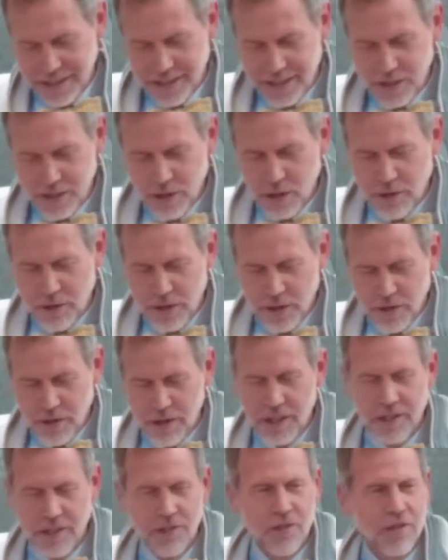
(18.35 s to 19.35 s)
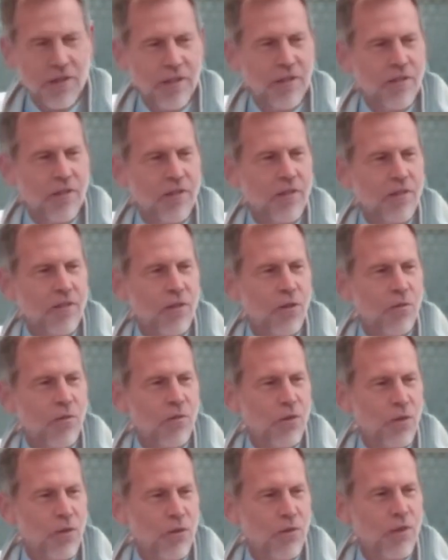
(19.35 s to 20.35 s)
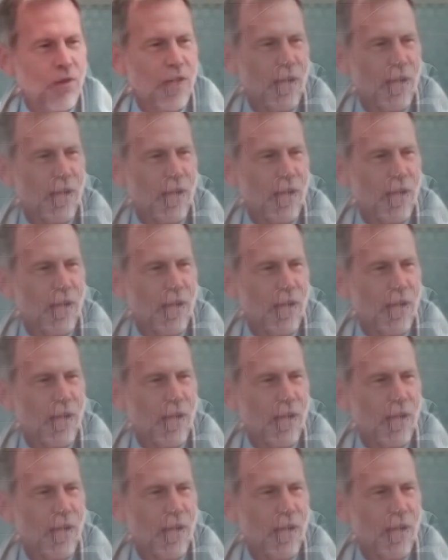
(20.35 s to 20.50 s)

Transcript: You know the old, it's two Jews,